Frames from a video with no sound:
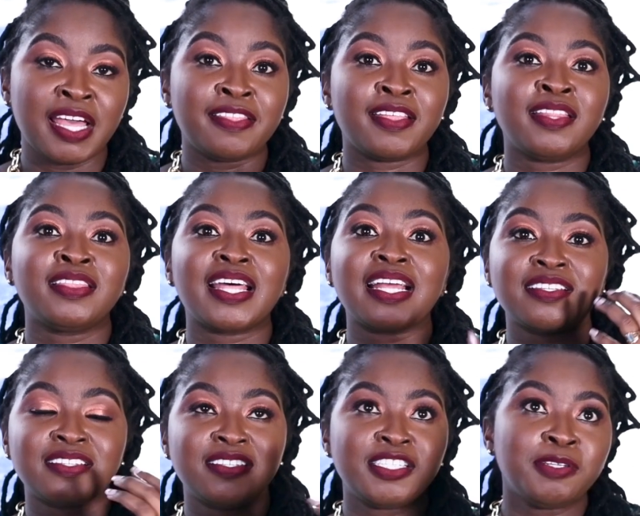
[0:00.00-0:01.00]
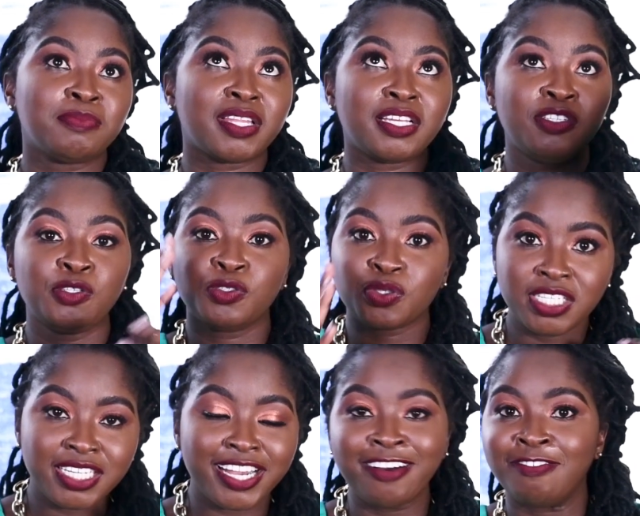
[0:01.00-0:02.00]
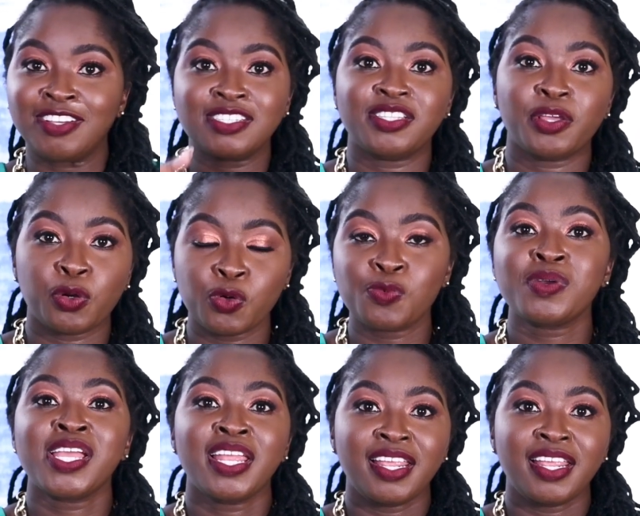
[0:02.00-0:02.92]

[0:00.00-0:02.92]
and then that steam that usually covers the room,